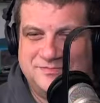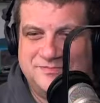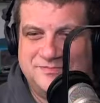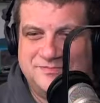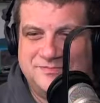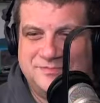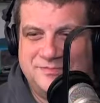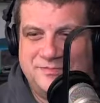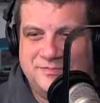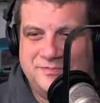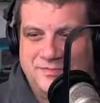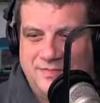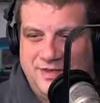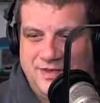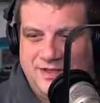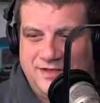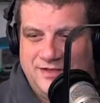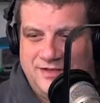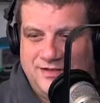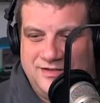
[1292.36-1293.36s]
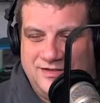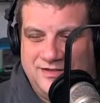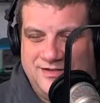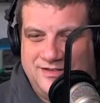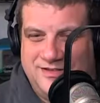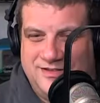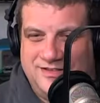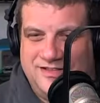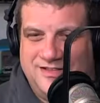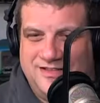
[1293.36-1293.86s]

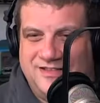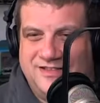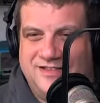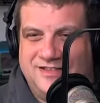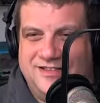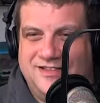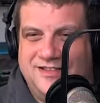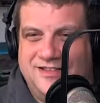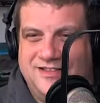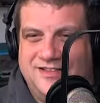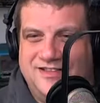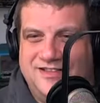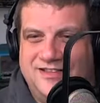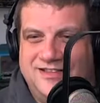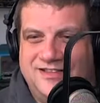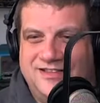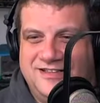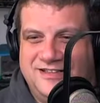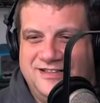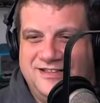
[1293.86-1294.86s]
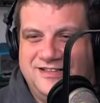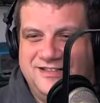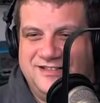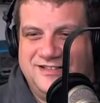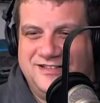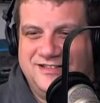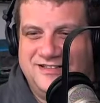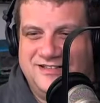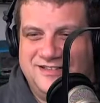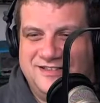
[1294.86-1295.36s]

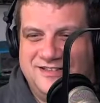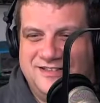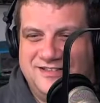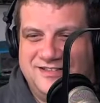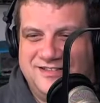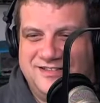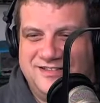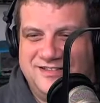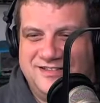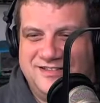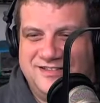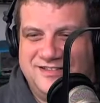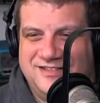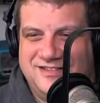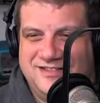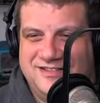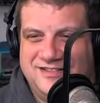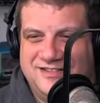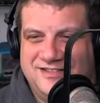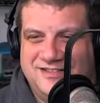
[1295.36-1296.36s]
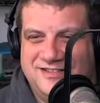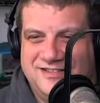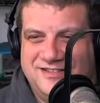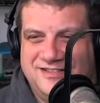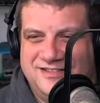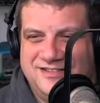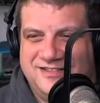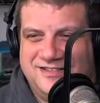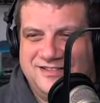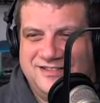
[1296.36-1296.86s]

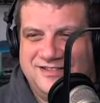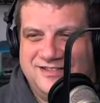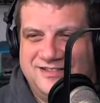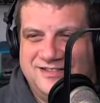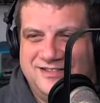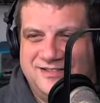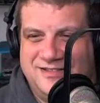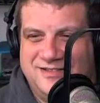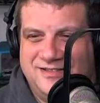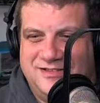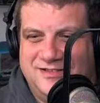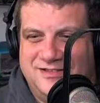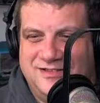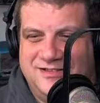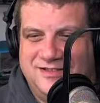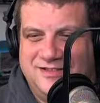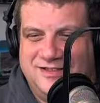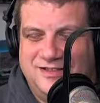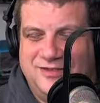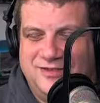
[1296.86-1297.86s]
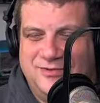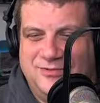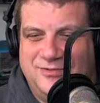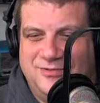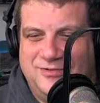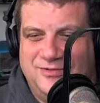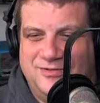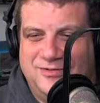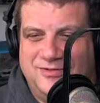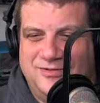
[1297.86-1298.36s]

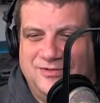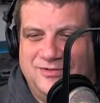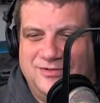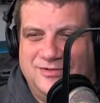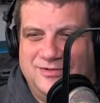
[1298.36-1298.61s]
No words are spoken by the person on screen.